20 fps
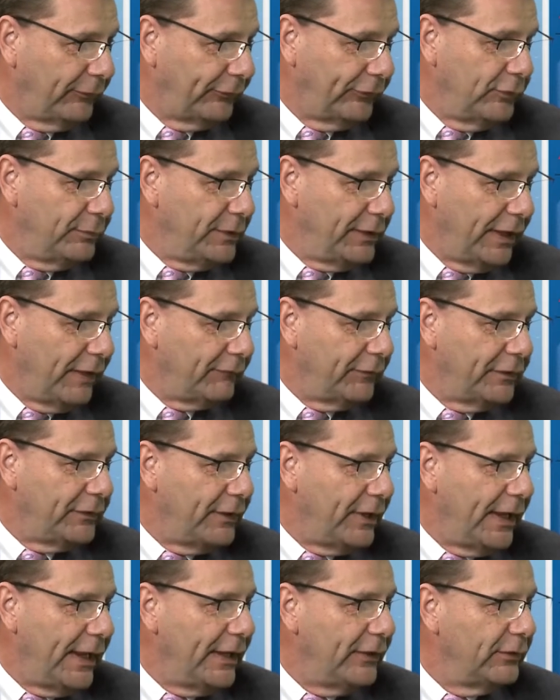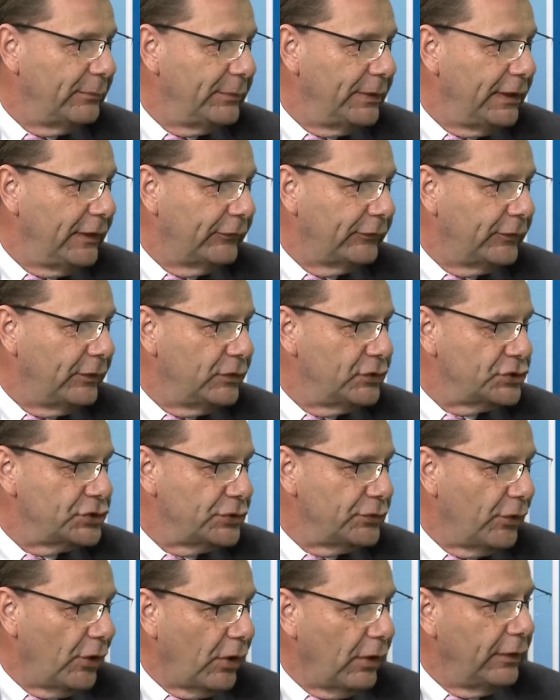assuming, every day to be as good as
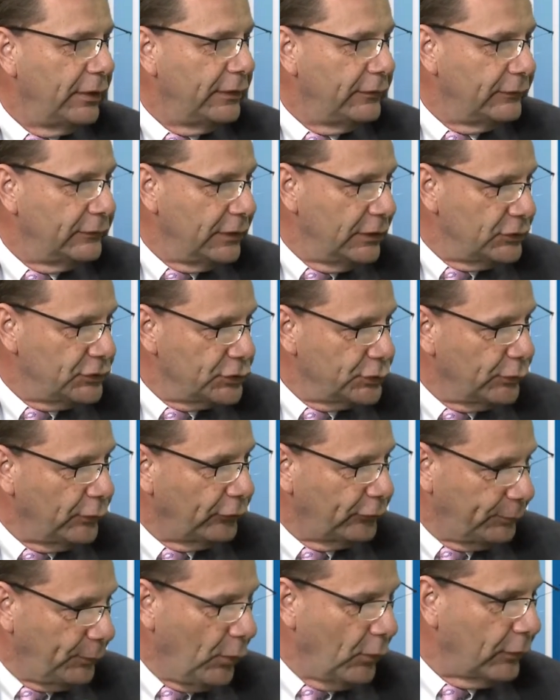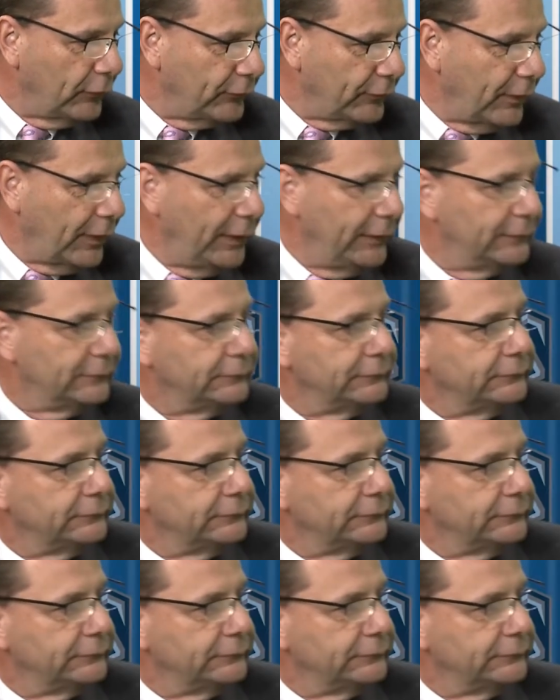you are in dual sports, right?